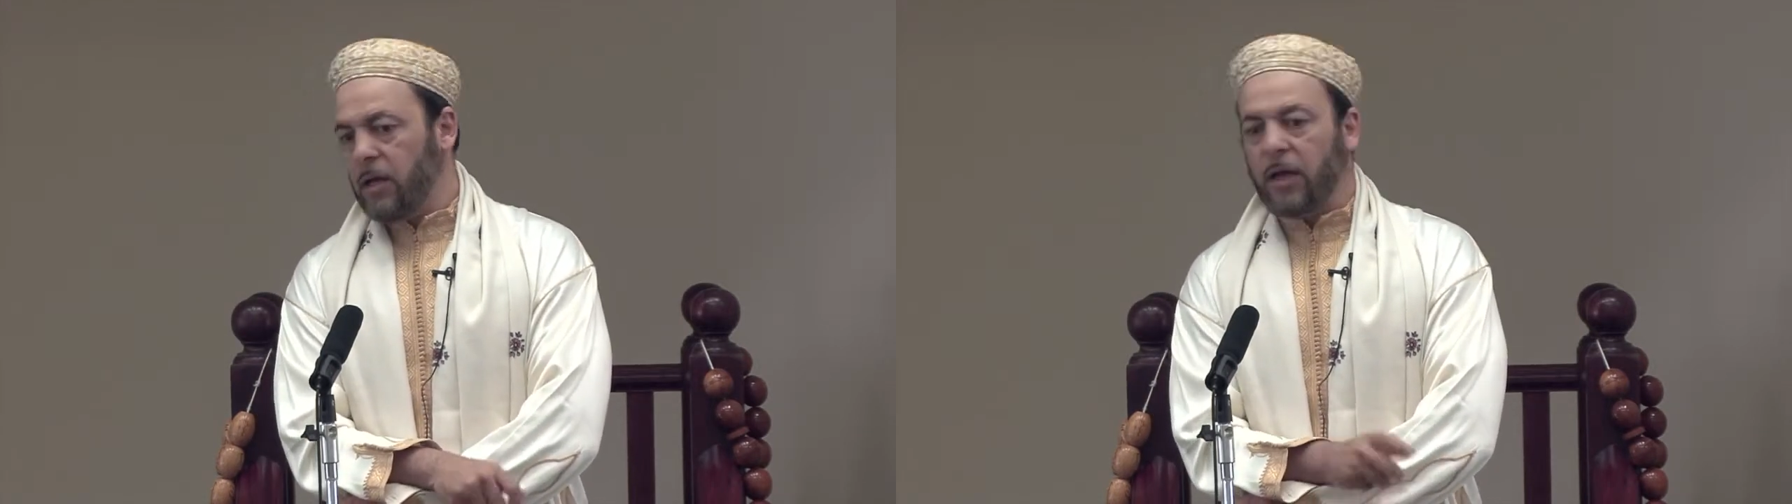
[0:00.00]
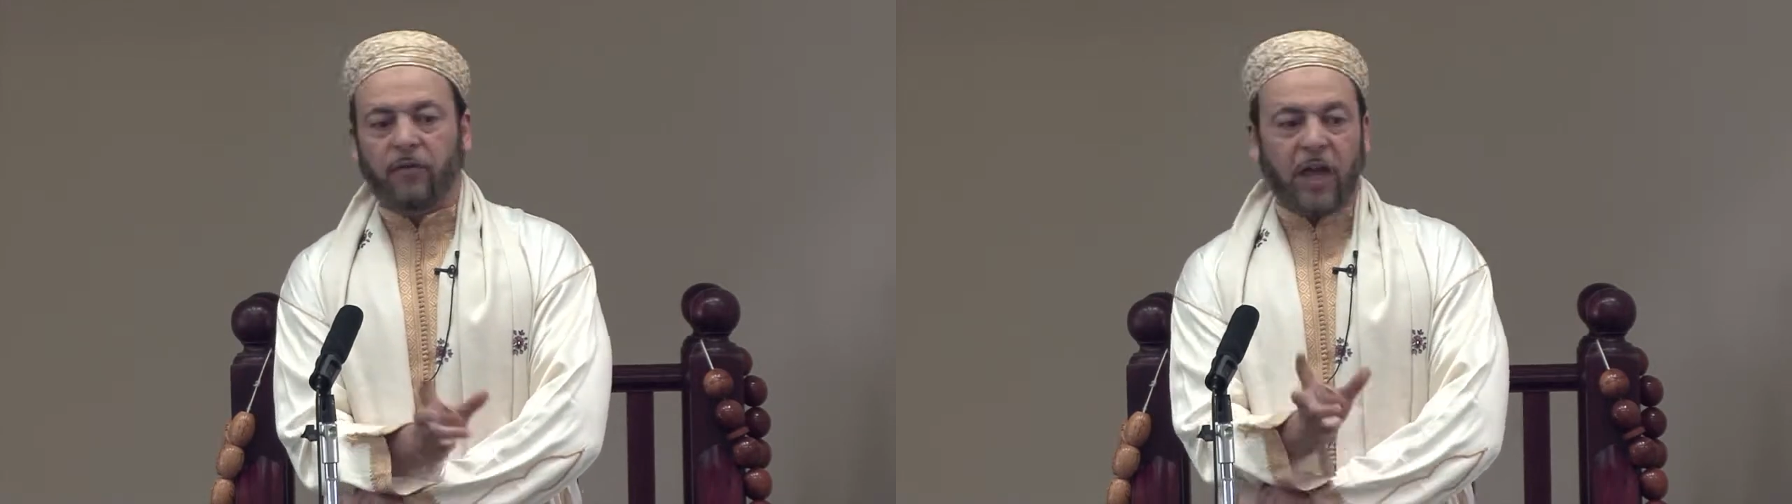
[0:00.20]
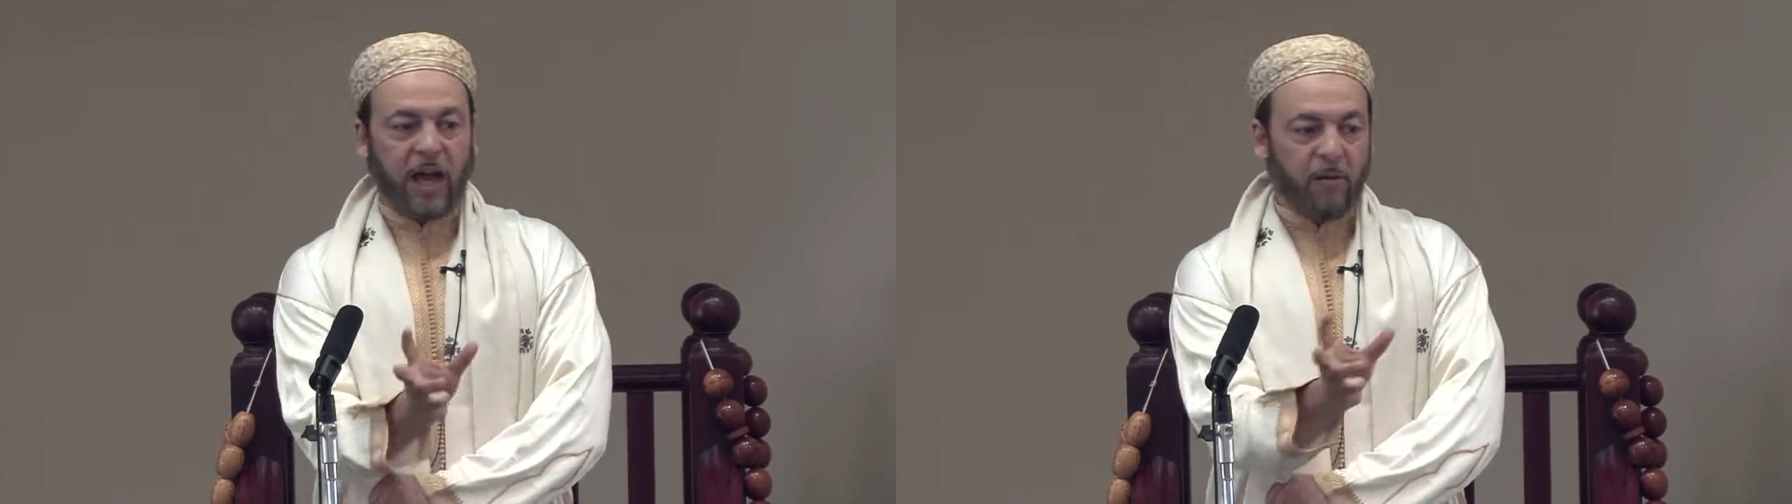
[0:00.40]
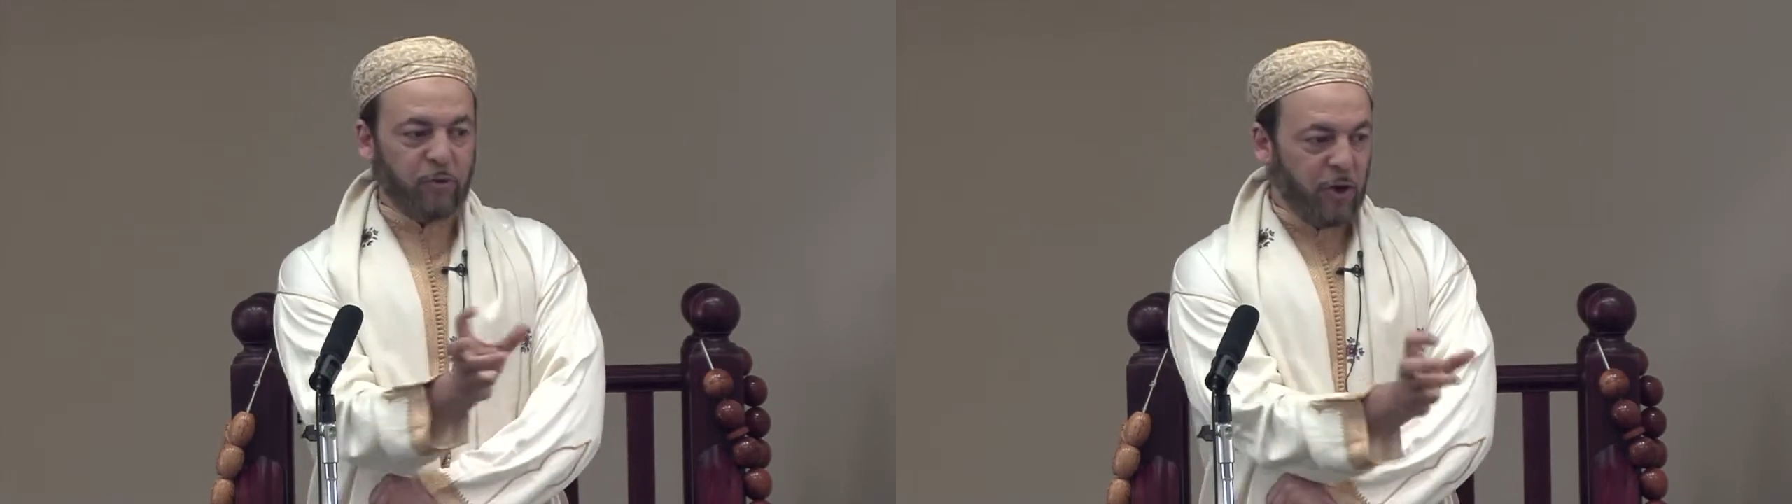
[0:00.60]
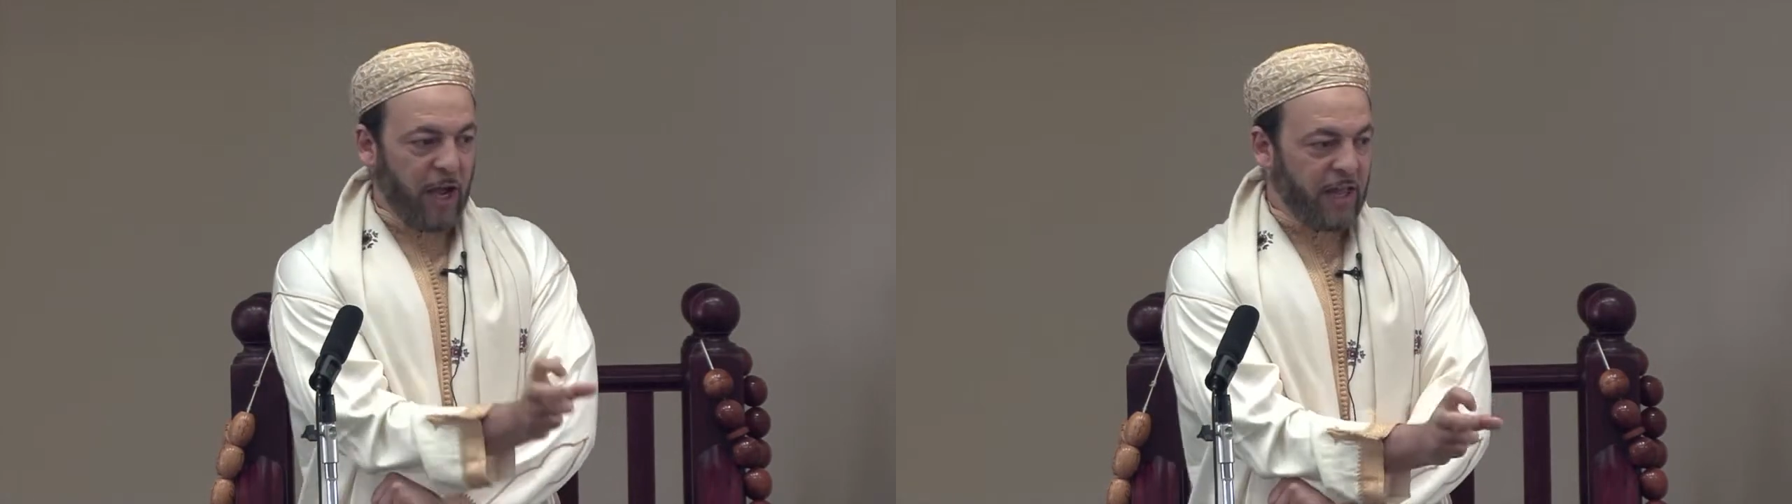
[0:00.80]
If they come
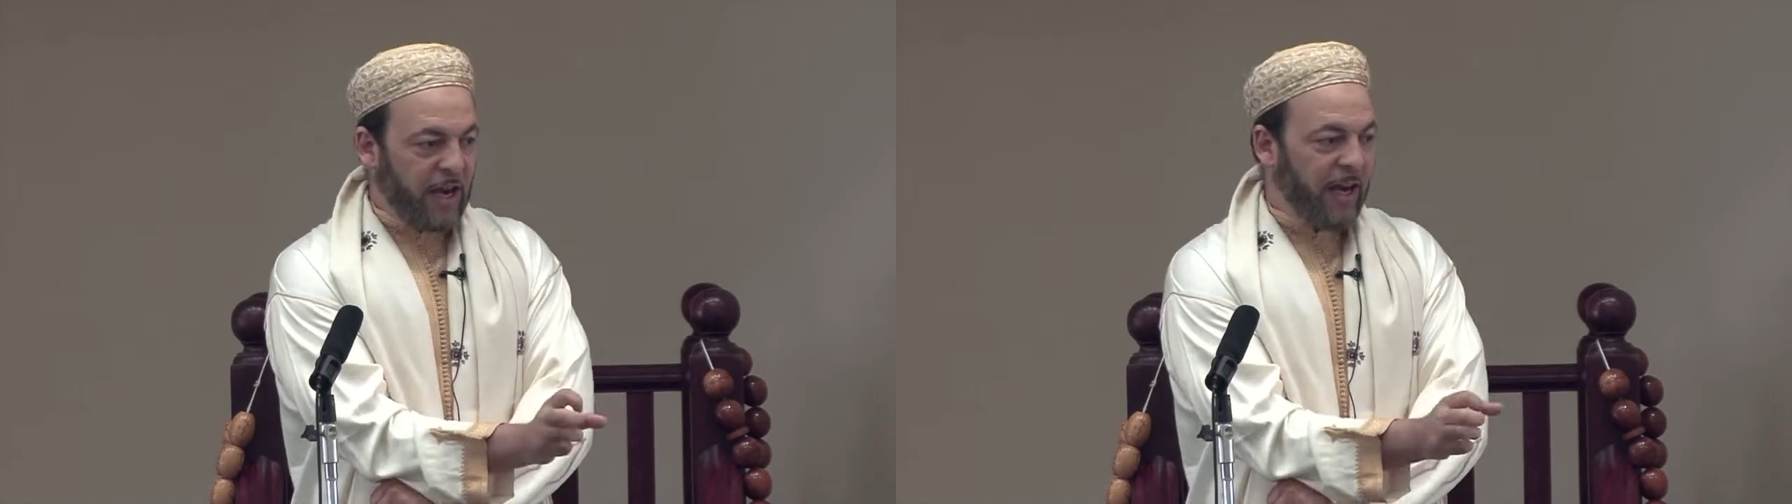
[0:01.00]
together,